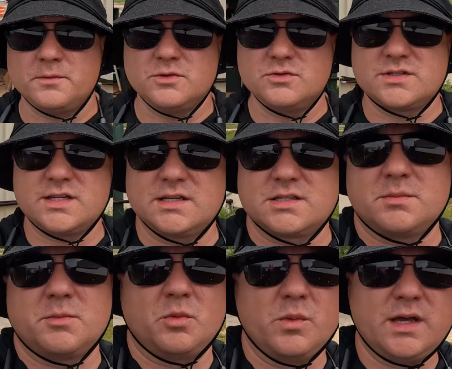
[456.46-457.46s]
you do take
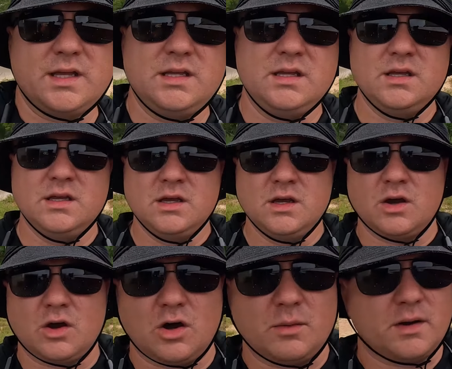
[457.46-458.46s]
something away,
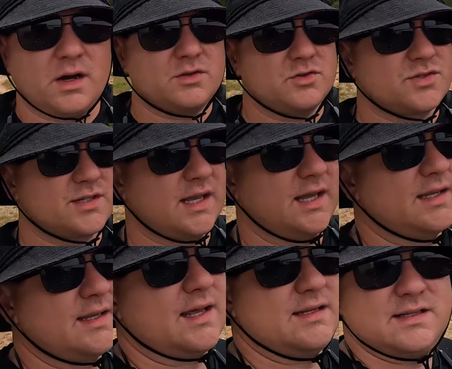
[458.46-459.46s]

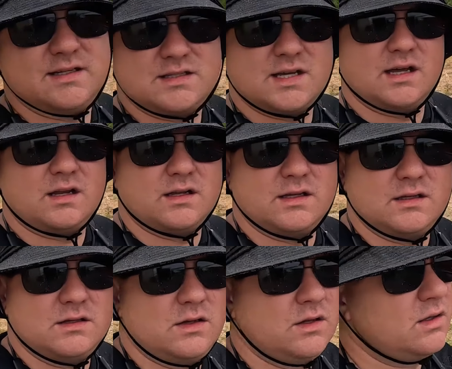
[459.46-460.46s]
understand that detailing
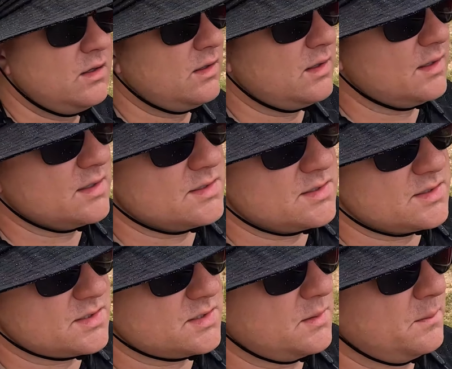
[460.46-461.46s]

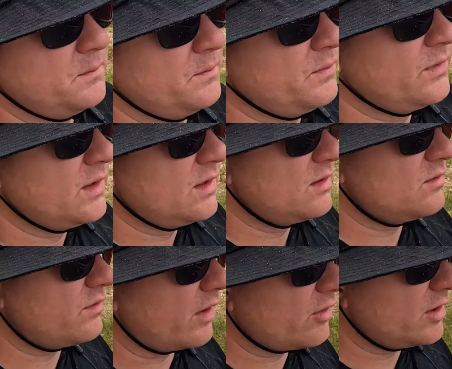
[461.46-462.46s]
is
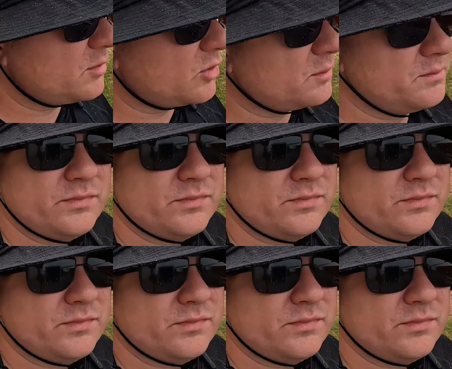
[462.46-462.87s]
variable.